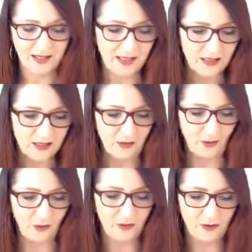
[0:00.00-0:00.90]

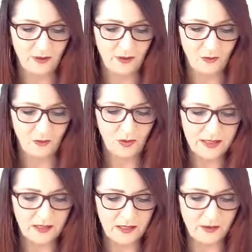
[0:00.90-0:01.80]
So what is a
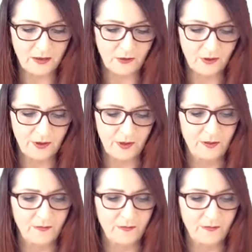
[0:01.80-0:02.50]
disorder?